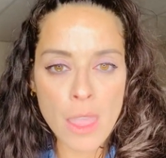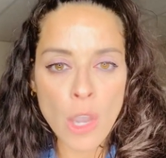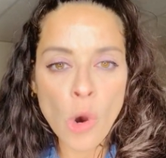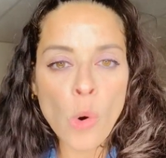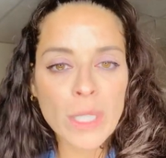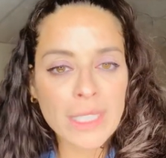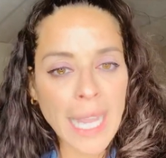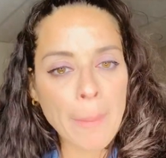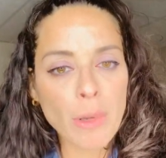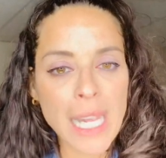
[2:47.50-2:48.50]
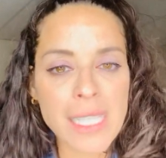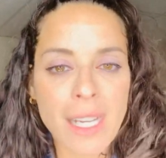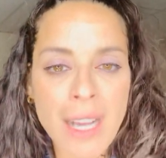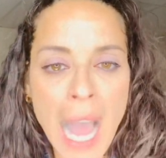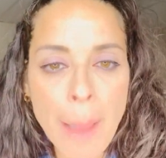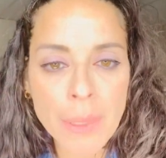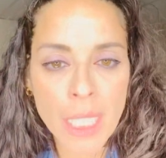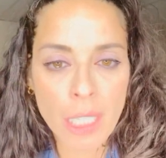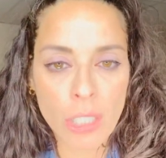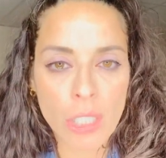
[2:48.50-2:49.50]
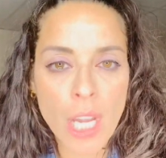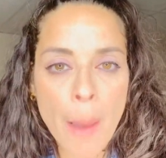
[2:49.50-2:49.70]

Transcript: who is labeled as a cop killer,